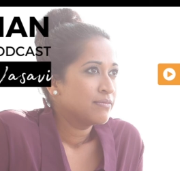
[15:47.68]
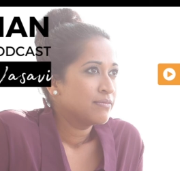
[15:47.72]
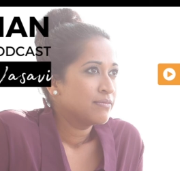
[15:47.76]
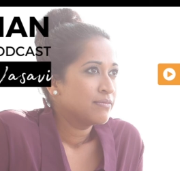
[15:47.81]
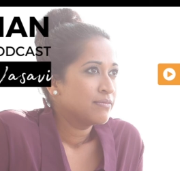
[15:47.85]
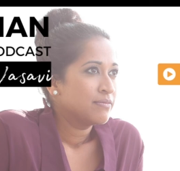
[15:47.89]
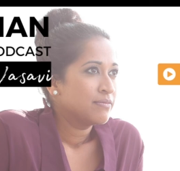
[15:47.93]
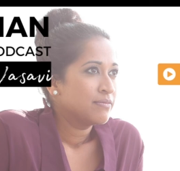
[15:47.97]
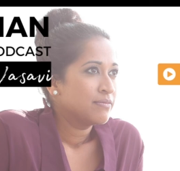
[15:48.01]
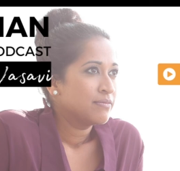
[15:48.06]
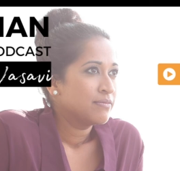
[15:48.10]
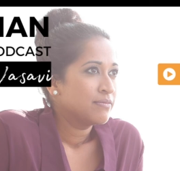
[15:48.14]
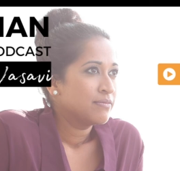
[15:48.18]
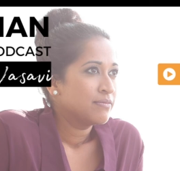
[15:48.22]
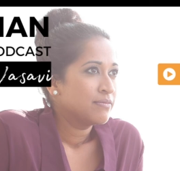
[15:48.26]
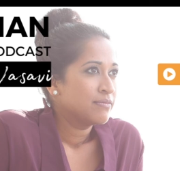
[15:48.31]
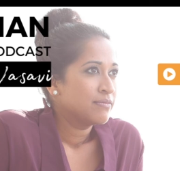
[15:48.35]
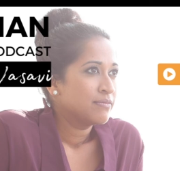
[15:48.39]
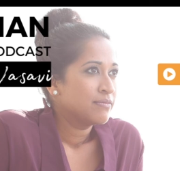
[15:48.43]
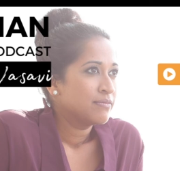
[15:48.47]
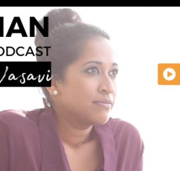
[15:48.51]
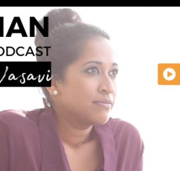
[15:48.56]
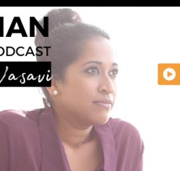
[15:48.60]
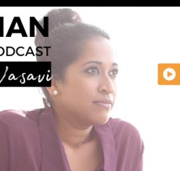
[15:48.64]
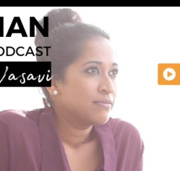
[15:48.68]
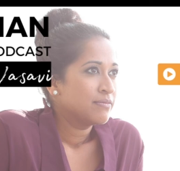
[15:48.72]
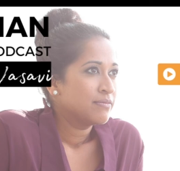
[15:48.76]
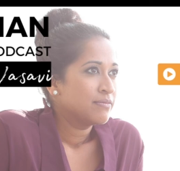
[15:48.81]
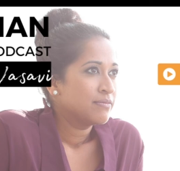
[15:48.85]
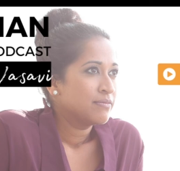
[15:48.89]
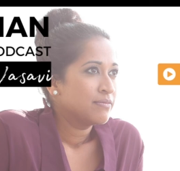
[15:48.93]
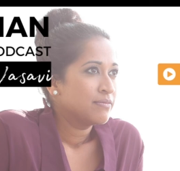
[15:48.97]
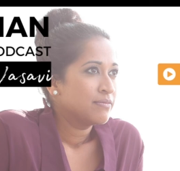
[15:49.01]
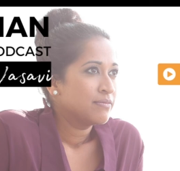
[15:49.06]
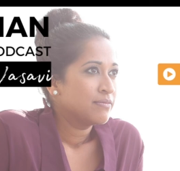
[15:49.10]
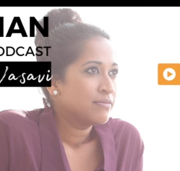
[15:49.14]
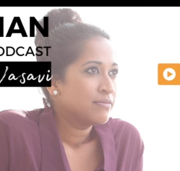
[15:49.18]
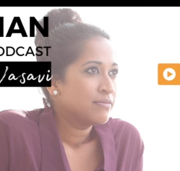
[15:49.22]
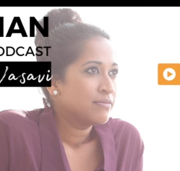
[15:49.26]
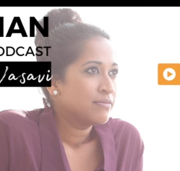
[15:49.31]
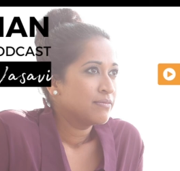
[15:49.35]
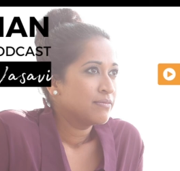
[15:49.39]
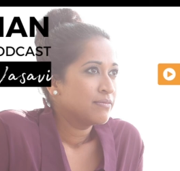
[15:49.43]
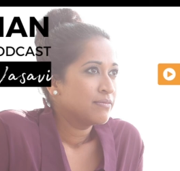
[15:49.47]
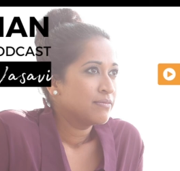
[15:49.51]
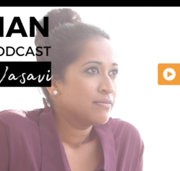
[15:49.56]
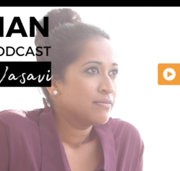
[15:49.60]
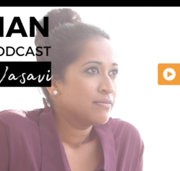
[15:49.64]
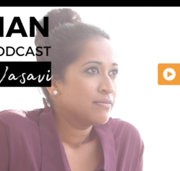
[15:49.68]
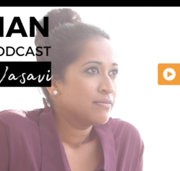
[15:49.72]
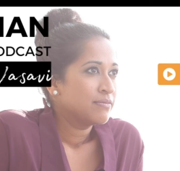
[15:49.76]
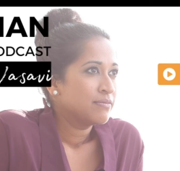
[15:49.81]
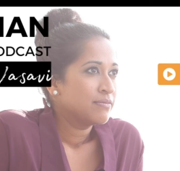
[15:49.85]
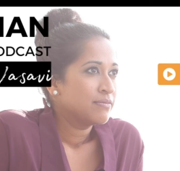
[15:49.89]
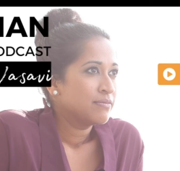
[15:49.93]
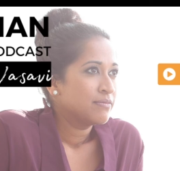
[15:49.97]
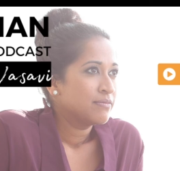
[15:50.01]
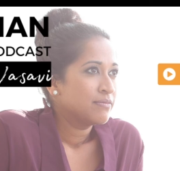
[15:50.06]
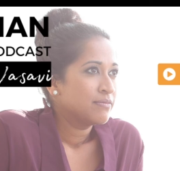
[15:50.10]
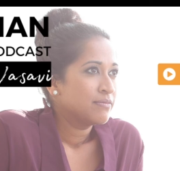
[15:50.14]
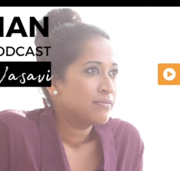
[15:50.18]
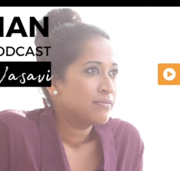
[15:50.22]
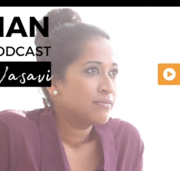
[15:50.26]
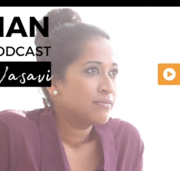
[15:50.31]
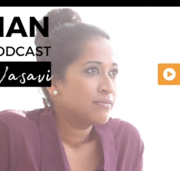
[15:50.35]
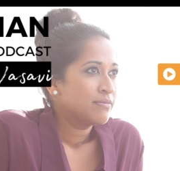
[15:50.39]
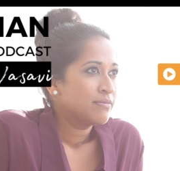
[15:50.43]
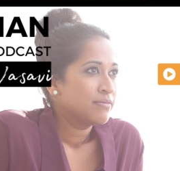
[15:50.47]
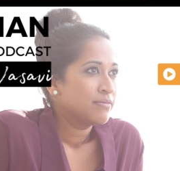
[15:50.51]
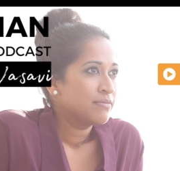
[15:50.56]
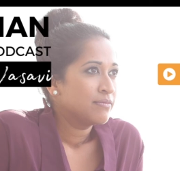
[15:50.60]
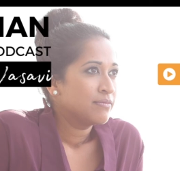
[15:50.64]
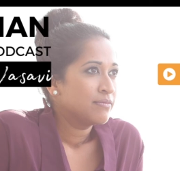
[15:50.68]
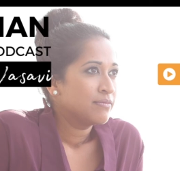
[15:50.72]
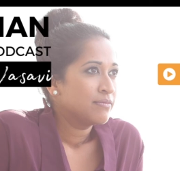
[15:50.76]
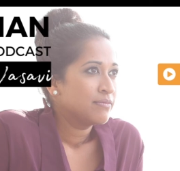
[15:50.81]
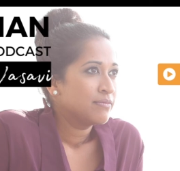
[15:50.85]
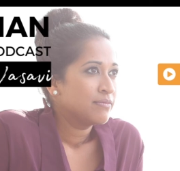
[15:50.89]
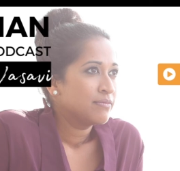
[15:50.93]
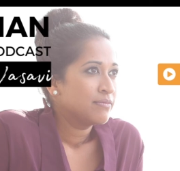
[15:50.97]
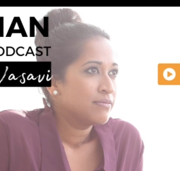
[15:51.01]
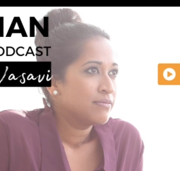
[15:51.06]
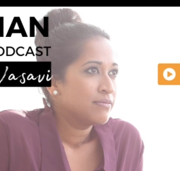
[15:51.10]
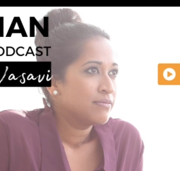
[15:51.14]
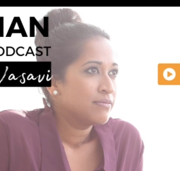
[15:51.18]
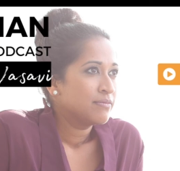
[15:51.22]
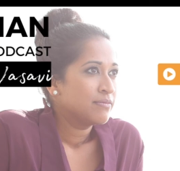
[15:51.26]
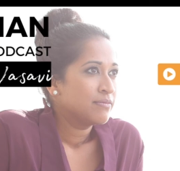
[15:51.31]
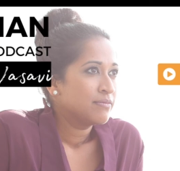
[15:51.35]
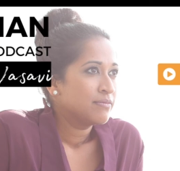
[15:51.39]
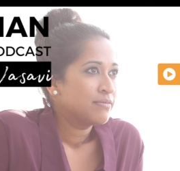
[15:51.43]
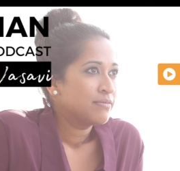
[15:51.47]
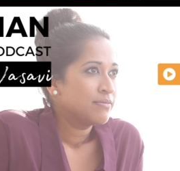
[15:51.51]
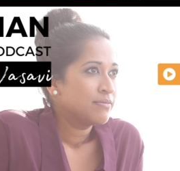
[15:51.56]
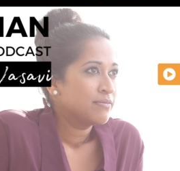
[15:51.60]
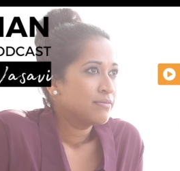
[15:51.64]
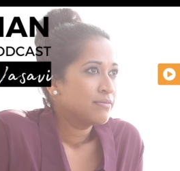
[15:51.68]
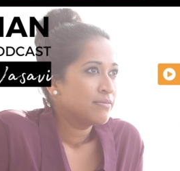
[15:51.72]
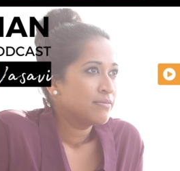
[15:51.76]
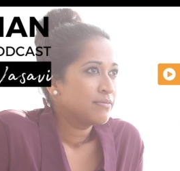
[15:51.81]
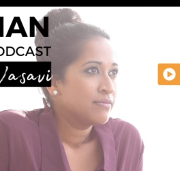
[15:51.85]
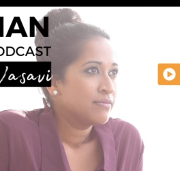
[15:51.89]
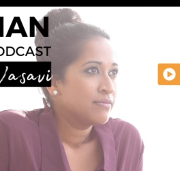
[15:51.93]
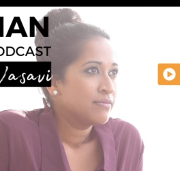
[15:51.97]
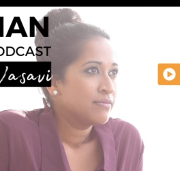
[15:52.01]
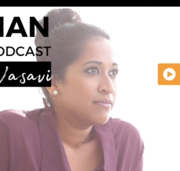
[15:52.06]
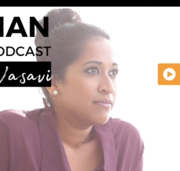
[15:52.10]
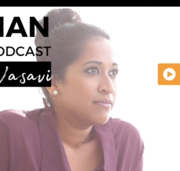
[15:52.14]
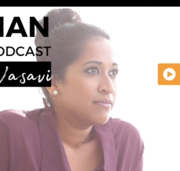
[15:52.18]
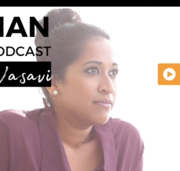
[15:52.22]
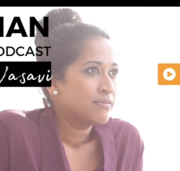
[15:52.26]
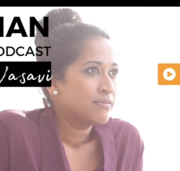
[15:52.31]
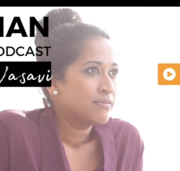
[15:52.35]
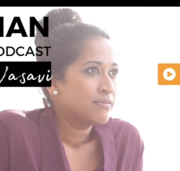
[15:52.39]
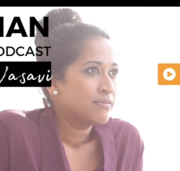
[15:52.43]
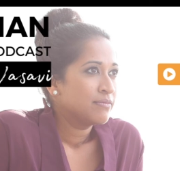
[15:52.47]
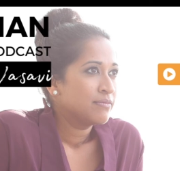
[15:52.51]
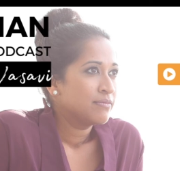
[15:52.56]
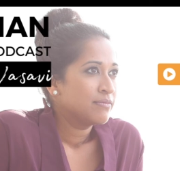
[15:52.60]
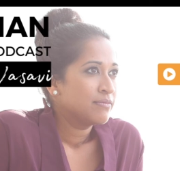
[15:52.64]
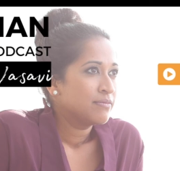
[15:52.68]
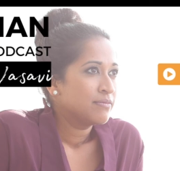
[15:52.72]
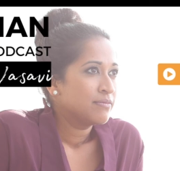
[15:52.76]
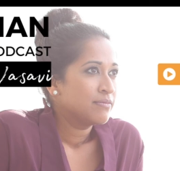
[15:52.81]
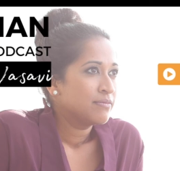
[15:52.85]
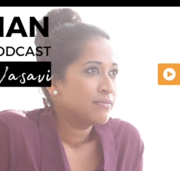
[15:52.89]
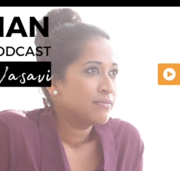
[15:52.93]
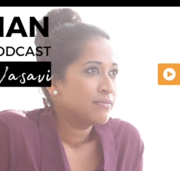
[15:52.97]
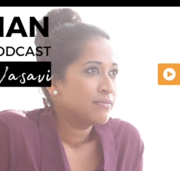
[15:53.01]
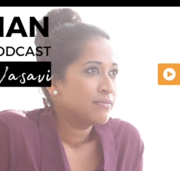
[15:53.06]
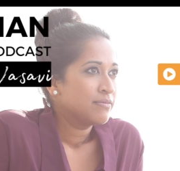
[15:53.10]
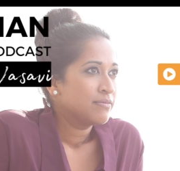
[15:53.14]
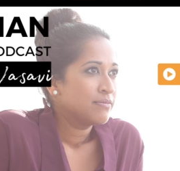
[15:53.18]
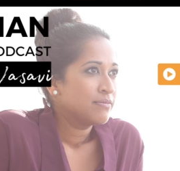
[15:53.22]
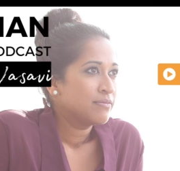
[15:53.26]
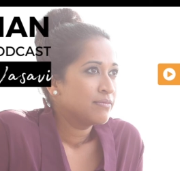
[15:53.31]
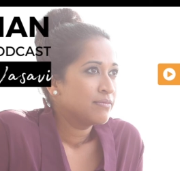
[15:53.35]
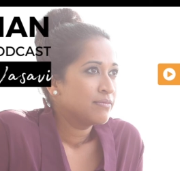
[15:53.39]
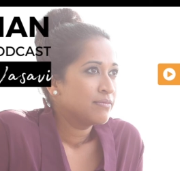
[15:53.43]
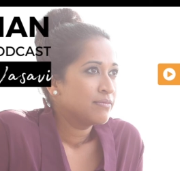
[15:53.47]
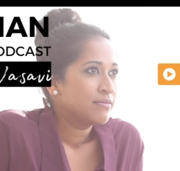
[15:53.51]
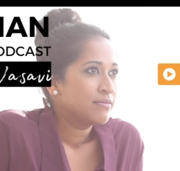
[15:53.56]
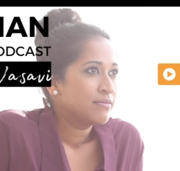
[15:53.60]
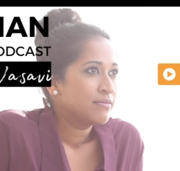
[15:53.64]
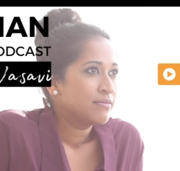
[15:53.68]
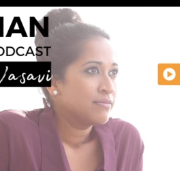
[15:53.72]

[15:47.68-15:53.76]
[no speech]